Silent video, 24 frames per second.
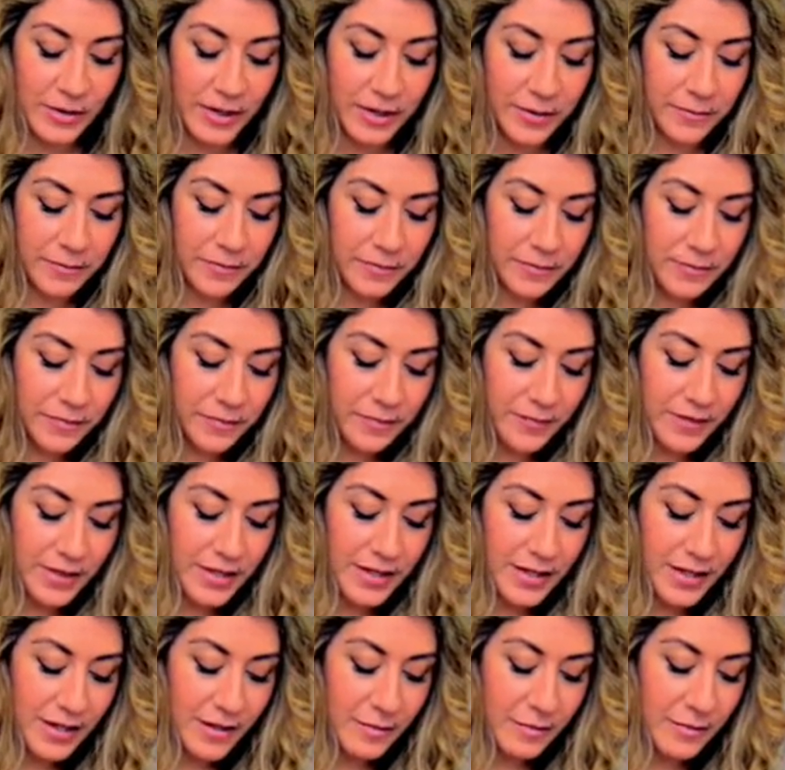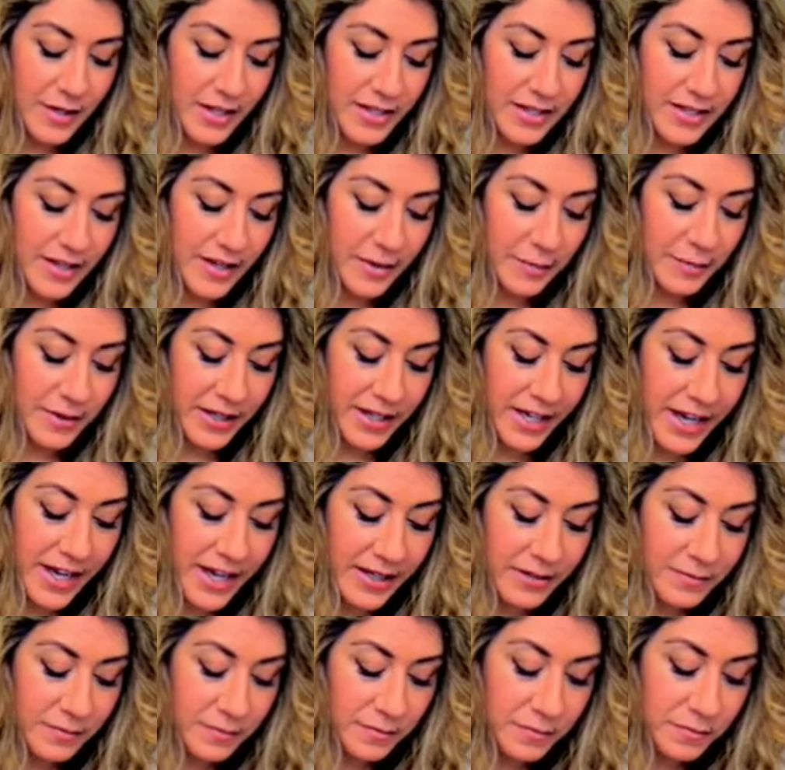it. Mix it up
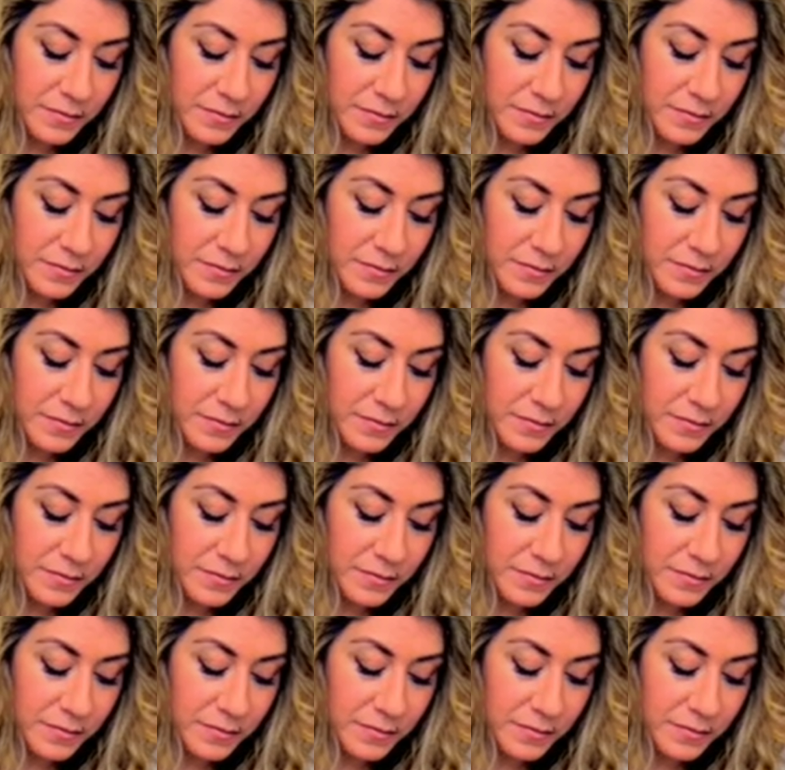again.